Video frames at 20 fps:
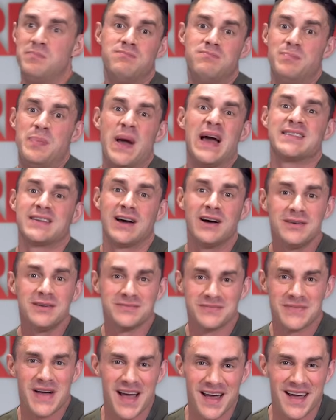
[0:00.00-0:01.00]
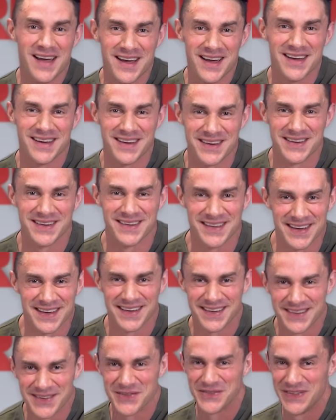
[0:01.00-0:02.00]
better,
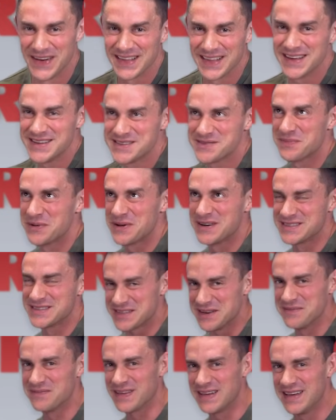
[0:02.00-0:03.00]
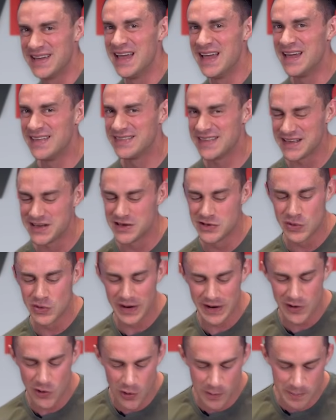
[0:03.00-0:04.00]
really, to put it simply, than you do
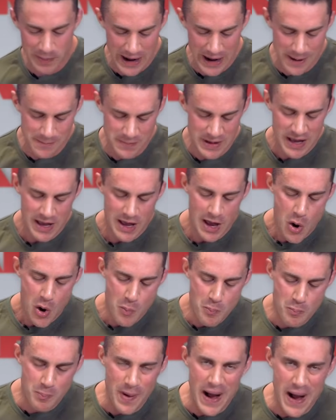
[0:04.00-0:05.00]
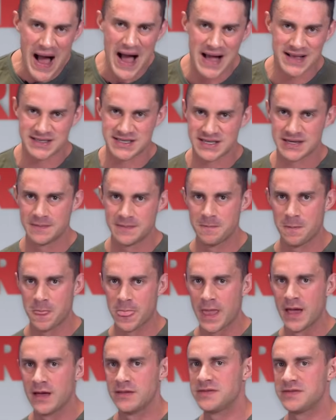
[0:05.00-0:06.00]
in Core Pump. But
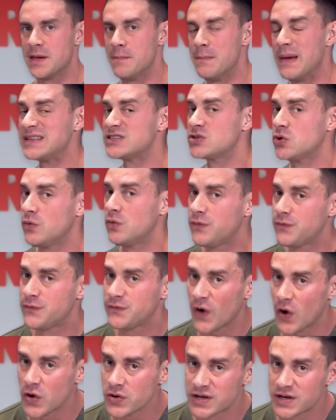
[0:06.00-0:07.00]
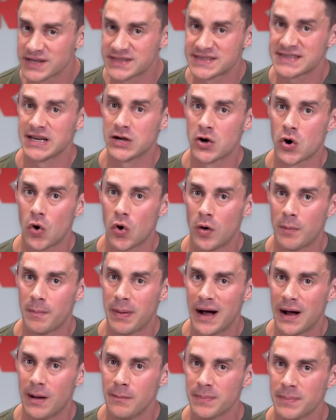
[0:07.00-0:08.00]
the mental focus in Core
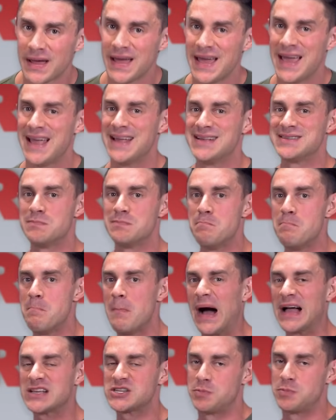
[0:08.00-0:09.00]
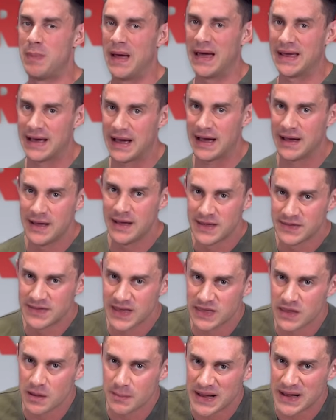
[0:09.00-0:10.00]
Pump is much better
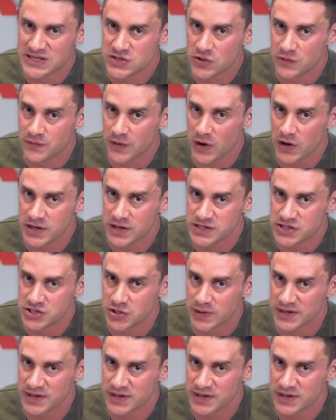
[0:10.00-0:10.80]
than the mental focus you